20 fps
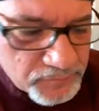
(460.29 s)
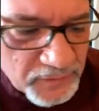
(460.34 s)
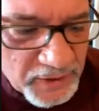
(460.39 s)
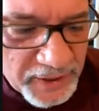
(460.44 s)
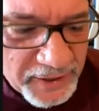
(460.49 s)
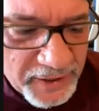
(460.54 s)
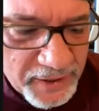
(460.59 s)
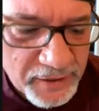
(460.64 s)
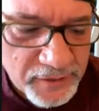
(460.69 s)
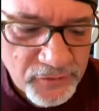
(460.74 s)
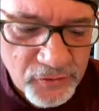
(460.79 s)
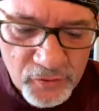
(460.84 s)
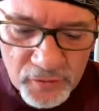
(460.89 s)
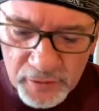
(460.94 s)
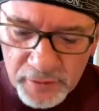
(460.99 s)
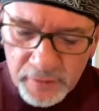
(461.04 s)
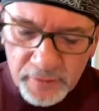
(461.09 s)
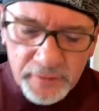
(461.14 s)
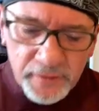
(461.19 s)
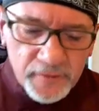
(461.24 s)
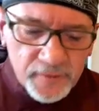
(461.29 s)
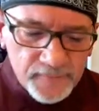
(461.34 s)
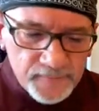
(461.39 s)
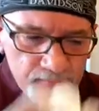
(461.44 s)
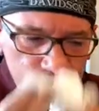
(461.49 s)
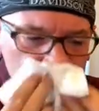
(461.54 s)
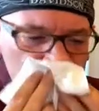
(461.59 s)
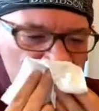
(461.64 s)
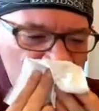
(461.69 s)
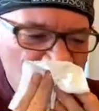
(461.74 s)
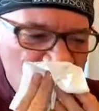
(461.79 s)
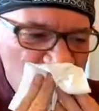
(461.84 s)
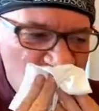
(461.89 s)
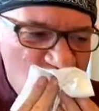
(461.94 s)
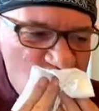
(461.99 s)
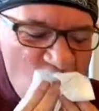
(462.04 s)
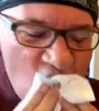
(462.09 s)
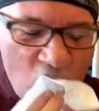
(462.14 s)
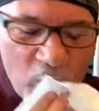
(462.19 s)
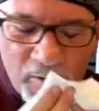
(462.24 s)
I gotta do a little here.
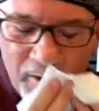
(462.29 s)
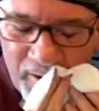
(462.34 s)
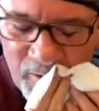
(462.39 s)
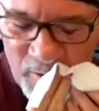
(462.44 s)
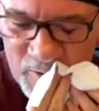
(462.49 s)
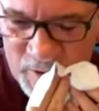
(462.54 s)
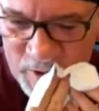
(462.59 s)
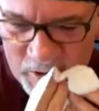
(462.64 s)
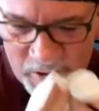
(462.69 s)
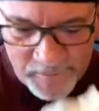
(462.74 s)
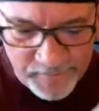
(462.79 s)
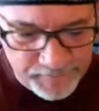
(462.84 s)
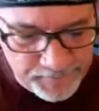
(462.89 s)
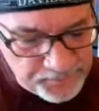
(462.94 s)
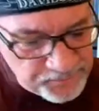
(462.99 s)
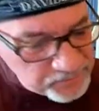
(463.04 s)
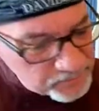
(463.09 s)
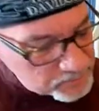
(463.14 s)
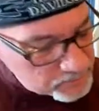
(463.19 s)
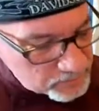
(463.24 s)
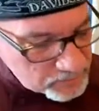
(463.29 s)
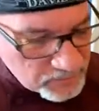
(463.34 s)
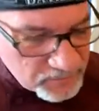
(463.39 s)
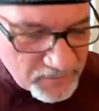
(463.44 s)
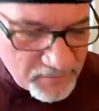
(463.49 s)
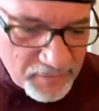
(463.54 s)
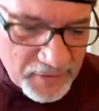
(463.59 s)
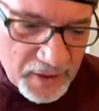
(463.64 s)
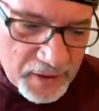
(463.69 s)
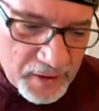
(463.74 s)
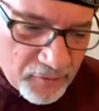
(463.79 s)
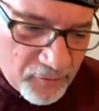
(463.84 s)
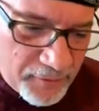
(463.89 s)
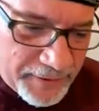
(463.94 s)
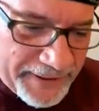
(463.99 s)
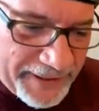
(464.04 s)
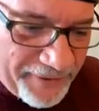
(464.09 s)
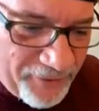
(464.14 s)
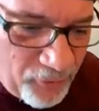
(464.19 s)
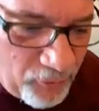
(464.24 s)
Oh, that was good. Went
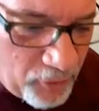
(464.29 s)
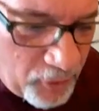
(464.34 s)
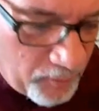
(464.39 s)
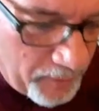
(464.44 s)
down the wrong